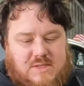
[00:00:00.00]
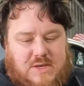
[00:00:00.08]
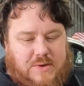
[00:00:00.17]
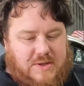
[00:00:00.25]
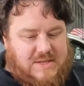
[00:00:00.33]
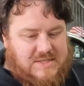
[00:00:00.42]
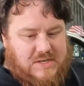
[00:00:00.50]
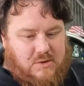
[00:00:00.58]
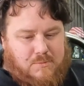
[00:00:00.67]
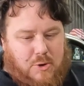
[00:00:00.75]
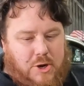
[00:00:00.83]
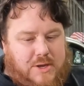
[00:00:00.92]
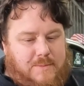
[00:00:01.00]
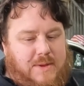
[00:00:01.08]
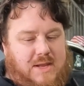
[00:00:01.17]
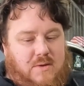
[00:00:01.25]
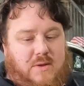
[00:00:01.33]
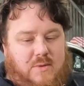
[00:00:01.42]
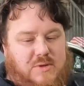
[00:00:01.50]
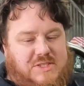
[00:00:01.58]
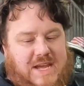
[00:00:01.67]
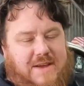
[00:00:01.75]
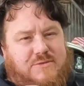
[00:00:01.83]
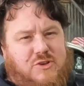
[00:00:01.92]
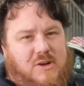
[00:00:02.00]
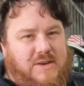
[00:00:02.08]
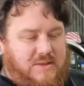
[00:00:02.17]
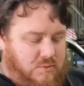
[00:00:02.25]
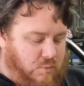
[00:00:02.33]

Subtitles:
So I've got this little broken bit, which I have tried